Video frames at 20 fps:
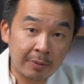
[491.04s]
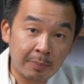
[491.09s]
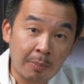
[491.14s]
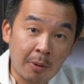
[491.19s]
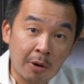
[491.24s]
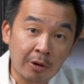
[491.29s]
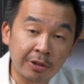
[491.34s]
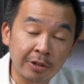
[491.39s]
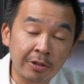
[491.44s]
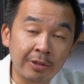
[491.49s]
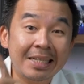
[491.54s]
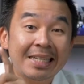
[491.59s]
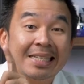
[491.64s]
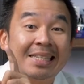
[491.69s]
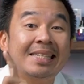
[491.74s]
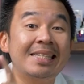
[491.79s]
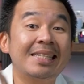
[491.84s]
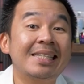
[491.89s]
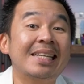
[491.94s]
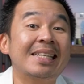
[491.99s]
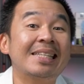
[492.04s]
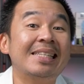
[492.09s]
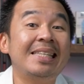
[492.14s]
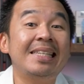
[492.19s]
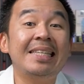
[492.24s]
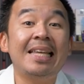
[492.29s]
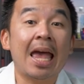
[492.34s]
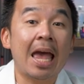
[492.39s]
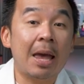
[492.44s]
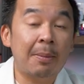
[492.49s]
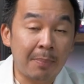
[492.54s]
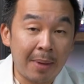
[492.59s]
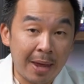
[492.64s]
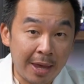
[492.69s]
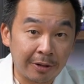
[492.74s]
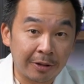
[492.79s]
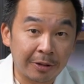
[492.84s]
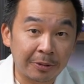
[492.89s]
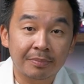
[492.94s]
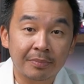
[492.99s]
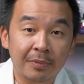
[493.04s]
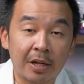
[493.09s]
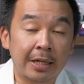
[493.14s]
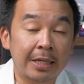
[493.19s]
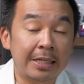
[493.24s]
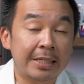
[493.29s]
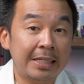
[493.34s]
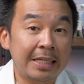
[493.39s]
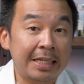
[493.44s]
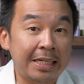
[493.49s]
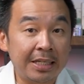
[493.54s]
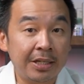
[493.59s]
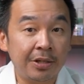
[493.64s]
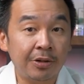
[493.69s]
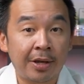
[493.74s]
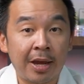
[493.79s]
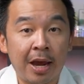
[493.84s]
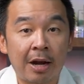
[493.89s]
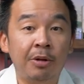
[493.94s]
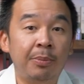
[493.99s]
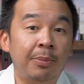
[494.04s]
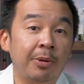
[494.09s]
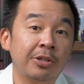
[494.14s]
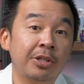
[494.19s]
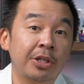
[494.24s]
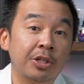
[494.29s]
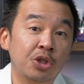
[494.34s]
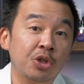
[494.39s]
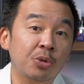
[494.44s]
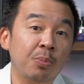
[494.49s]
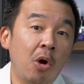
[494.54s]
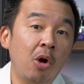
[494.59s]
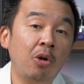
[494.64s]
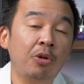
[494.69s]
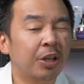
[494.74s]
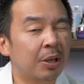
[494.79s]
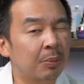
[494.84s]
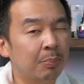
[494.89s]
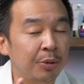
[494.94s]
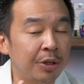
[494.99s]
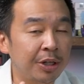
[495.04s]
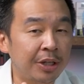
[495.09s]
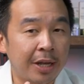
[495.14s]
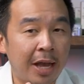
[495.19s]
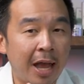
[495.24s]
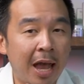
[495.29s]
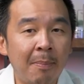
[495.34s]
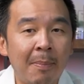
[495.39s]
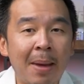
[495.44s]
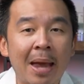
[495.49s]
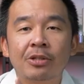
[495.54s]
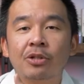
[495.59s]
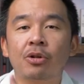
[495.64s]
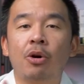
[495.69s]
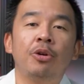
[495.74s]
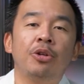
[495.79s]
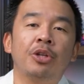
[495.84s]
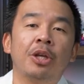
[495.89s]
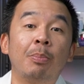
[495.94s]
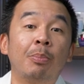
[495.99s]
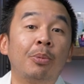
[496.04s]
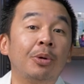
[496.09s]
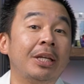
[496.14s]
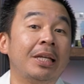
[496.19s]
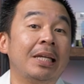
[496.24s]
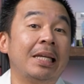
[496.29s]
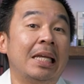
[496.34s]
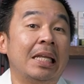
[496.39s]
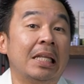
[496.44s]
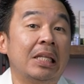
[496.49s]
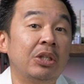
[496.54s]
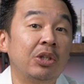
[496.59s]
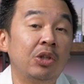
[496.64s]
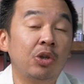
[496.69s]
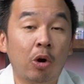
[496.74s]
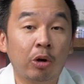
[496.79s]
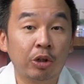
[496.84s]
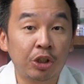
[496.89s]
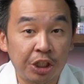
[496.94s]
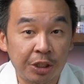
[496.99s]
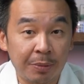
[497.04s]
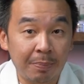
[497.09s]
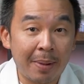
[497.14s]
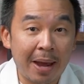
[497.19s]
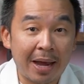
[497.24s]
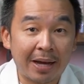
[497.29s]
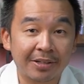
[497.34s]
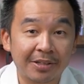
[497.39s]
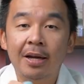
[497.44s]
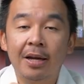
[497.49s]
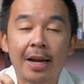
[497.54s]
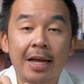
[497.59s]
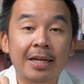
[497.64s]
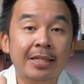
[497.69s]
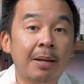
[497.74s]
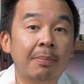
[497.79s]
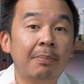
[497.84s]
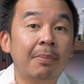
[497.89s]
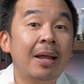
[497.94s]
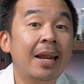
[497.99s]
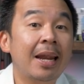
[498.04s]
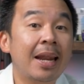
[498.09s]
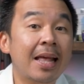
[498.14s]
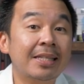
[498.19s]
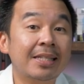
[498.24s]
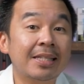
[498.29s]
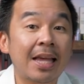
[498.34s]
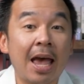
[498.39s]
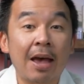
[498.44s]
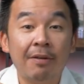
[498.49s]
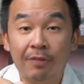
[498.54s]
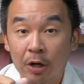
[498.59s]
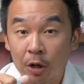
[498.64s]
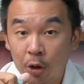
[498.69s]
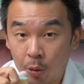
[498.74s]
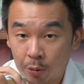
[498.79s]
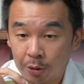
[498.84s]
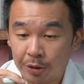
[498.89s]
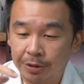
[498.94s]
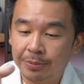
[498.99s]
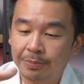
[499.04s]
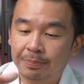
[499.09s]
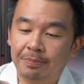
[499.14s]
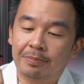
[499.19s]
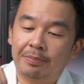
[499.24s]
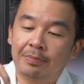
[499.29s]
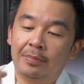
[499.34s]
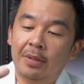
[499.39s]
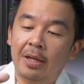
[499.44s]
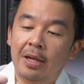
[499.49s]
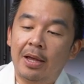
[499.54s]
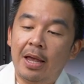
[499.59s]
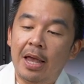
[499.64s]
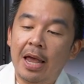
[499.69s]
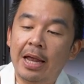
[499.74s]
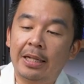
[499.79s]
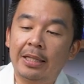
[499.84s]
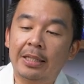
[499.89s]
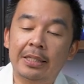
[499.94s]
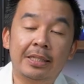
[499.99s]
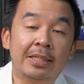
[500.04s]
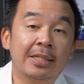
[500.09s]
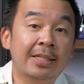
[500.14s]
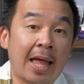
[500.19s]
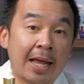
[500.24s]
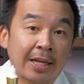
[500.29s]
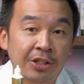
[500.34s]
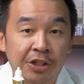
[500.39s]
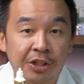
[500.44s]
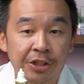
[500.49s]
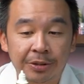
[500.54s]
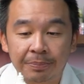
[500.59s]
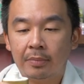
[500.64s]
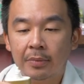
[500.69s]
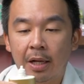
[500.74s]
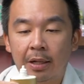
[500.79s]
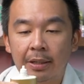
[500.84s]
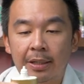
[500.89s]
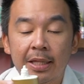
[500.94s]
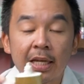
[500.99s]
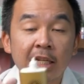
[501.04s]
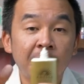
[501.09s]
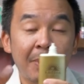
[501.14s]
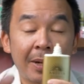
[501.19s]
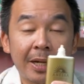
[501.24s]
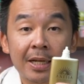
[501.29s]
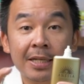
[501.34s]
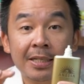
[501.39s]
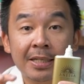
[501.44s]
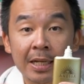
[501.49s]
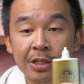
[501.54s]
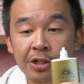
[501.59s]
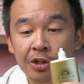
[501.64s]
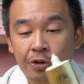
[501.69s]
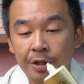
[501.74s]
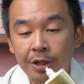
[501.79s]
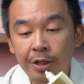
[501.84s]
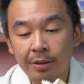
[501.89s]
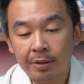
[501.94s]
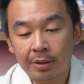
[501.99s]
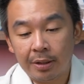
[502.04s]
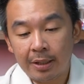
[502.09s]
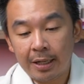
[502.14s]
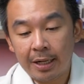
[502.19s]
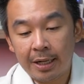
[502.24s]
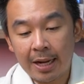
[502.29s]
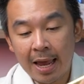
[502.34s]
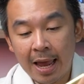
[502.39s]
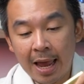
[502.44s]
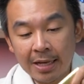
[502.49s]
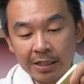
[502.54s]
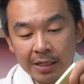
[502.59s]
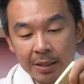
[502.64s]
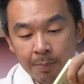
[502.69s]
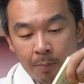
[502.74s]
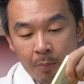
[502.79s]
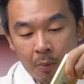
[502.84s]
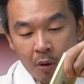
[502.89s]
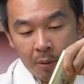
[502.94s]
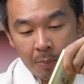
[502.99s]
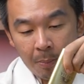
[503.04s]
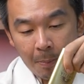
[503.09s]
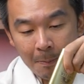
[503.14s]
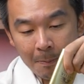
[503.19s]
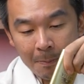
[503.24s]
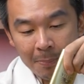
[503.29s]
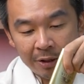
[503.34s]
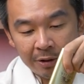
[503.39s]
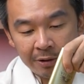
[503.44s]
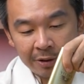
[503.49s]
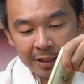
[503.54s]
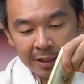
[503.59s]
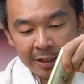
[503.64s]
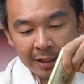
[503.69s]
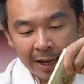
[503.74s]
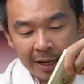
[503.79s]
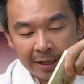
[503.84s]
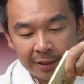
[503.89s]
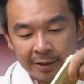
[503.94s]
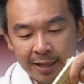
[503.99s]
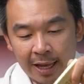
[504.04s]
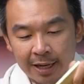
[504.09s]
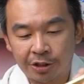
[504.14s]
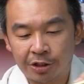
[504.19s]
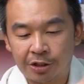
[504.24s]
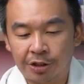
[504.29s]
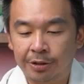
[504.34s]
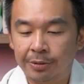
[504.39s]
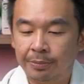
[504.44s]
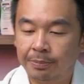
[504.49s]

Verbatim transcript: bottle. Is sixty milliliters. Now, it's easy to carry because it's small. You can put it in your handbags or you can put it in your gym bags. Next up, let's have a look at this texture. Now, this particular sunscreen, it has a more milky-like texture,